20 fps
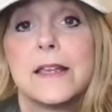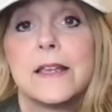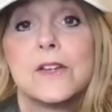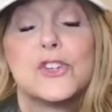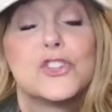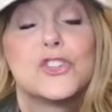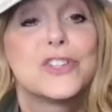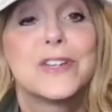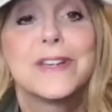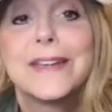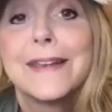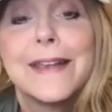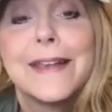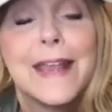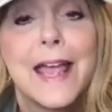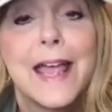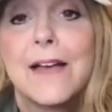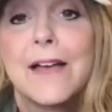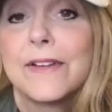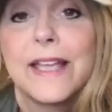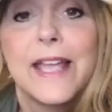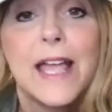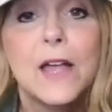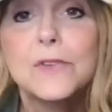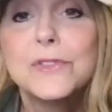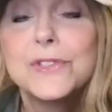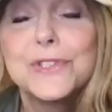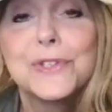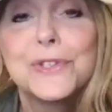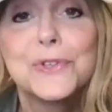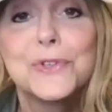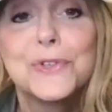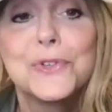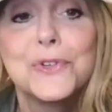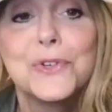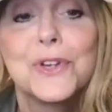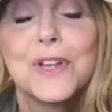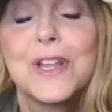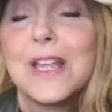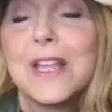She didn't have a counselor.
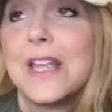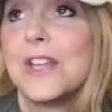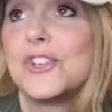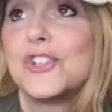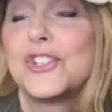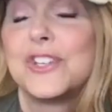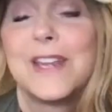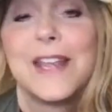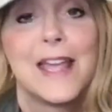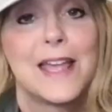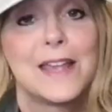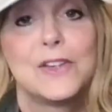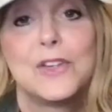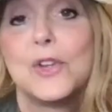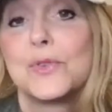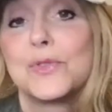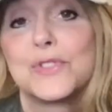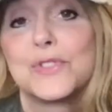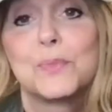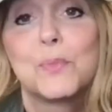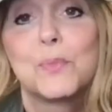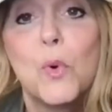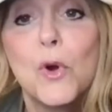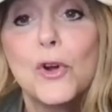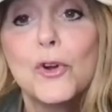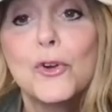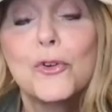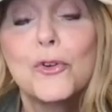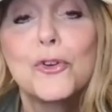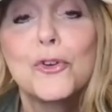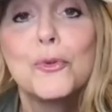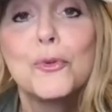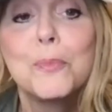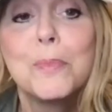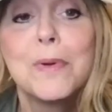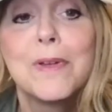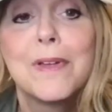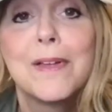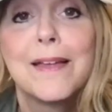She had no support group,